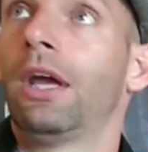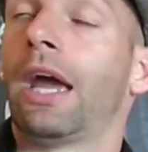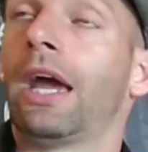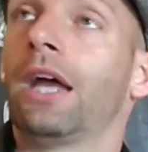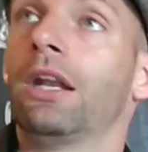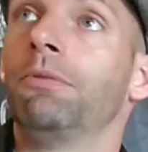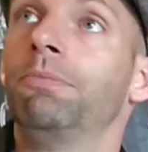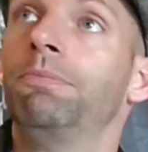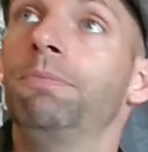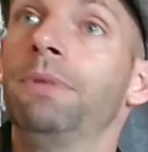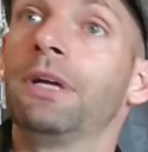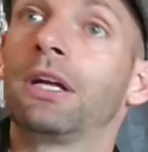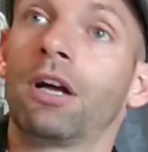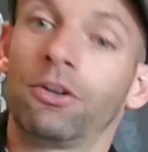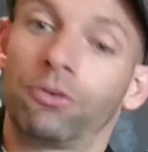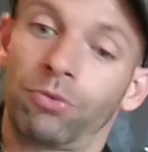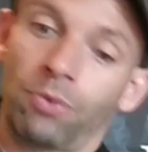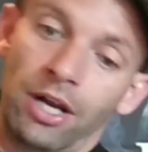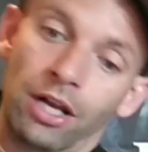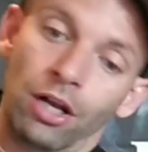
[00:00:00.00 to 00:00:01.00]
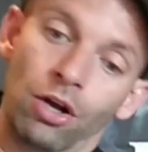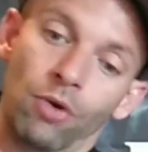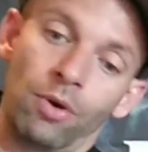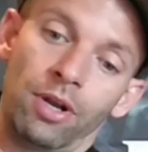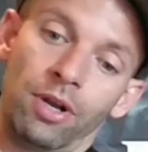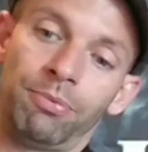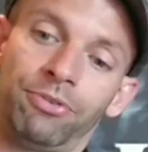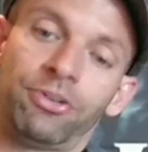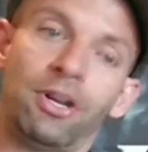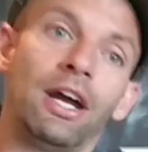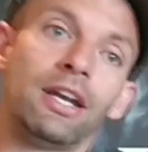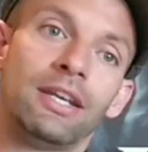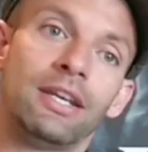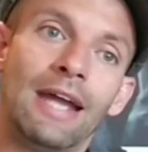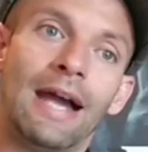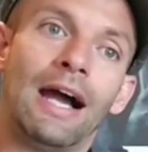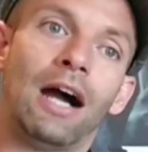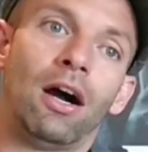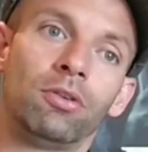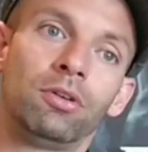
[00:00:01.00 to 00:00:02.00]
And because when I go in upside
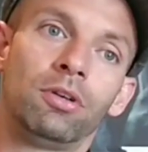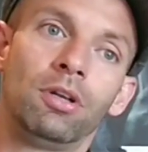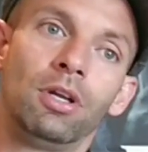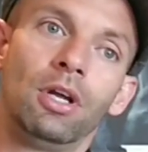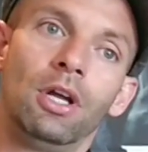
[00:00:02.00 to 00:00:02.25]
down,